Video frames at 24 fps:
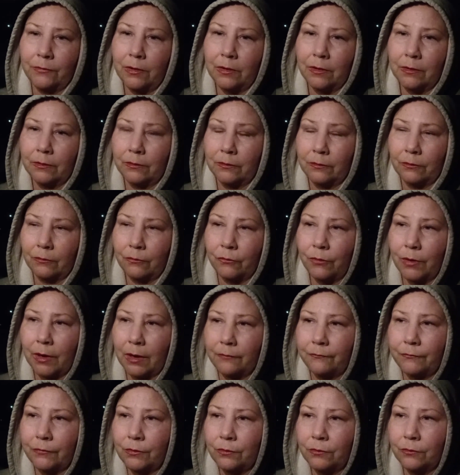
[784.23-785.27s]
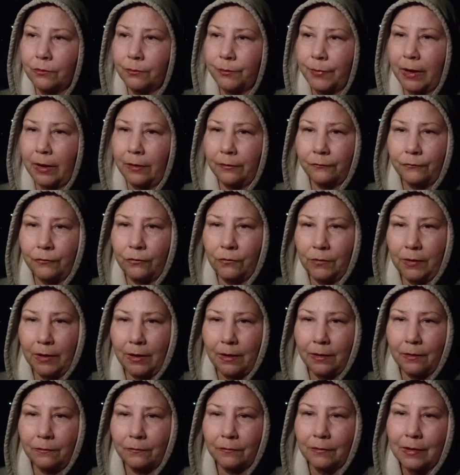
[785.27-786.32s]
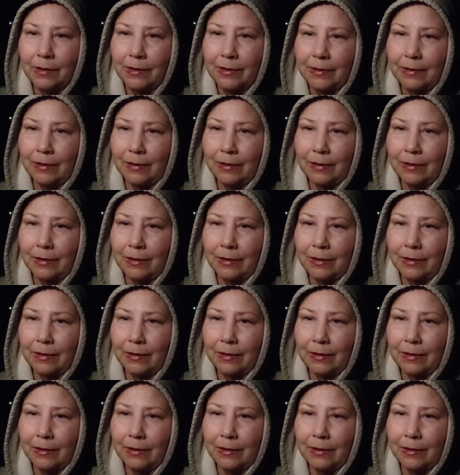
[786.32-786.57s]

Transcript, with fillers: I've gotten quite a few in the past few days.